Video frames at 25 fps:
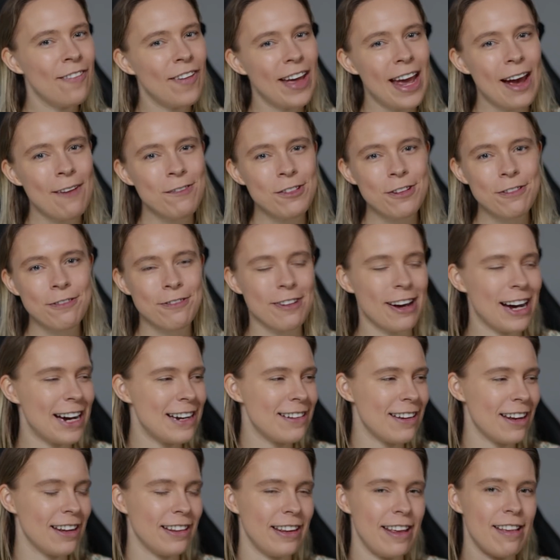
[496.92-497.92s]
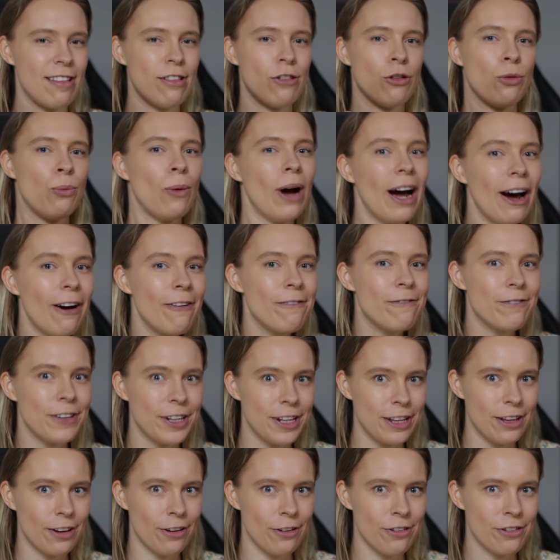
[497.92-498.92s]
they have to find at least 12
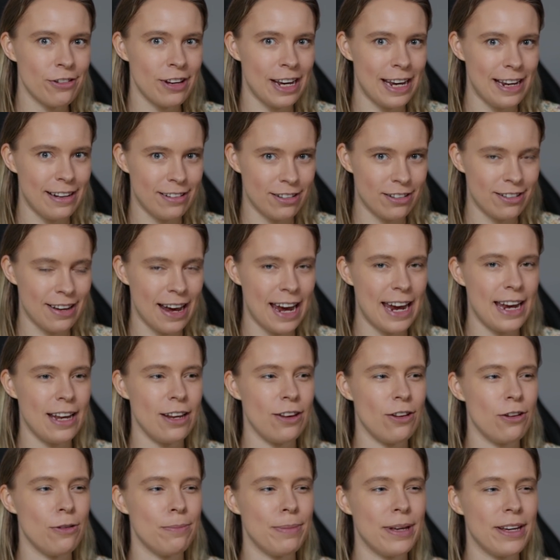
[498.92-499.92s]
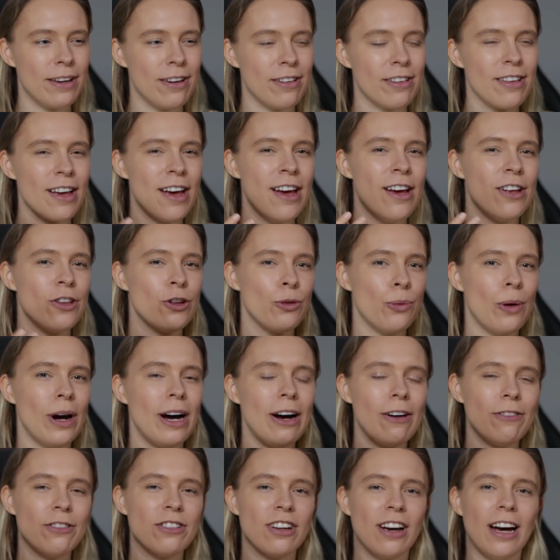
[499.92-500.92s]
videos to entertain you because
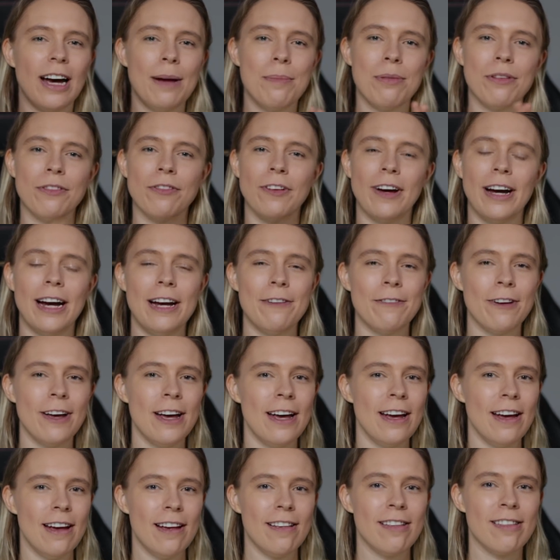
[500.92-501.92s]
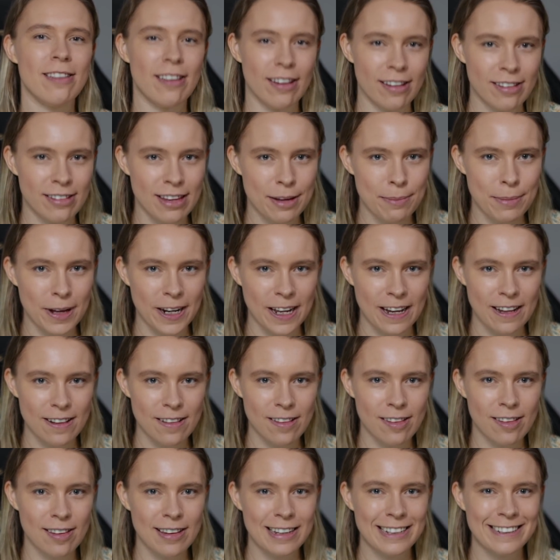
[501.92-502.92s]
12 times five is 60
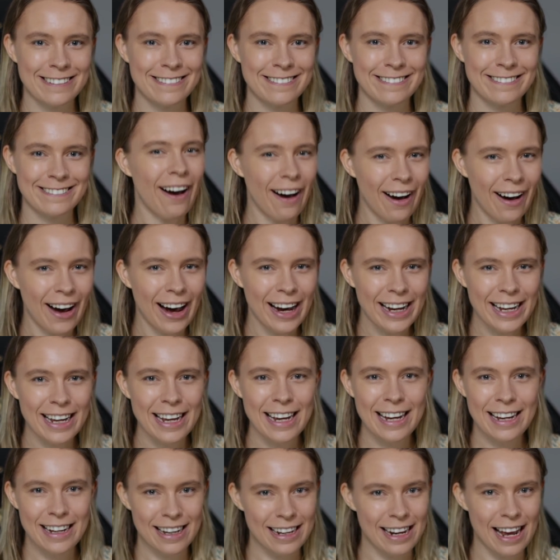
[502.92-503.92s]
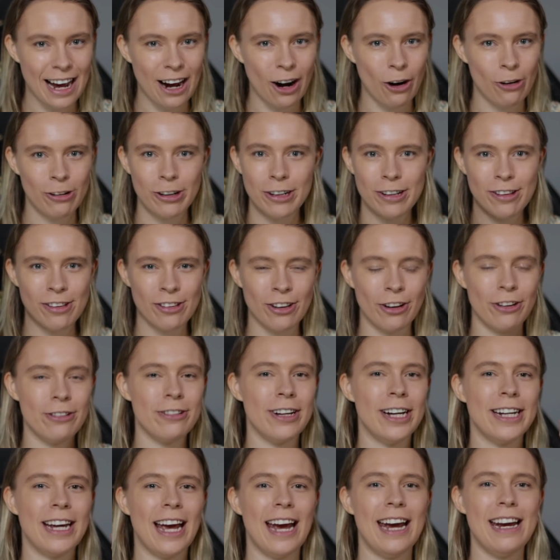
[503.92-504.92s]
minutes. I eat an hour. And
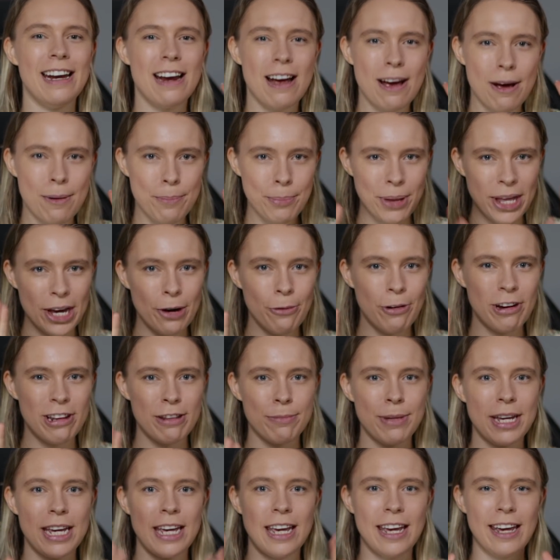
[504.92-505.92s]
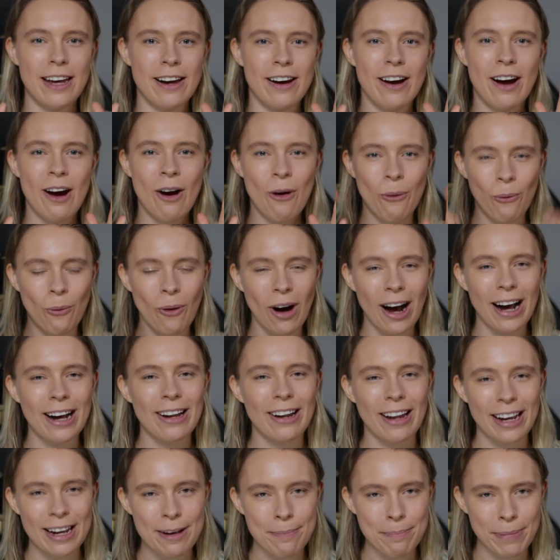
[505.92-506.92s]
so again, bear with me here
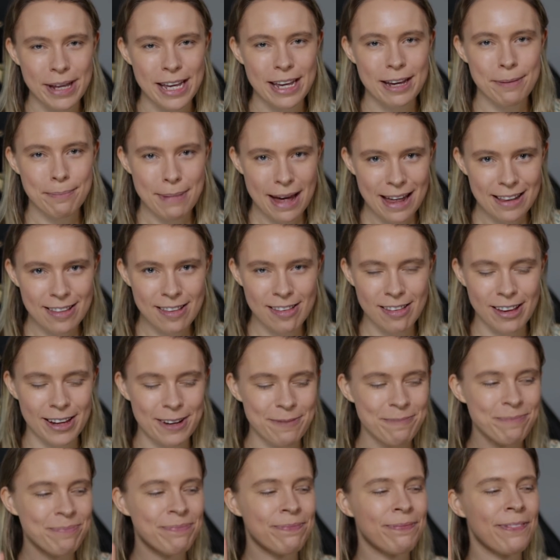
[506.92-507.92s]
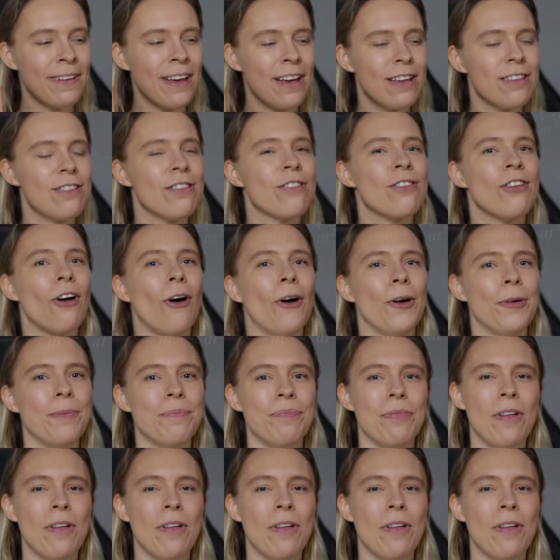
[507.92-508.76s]
while I am being mathsy. So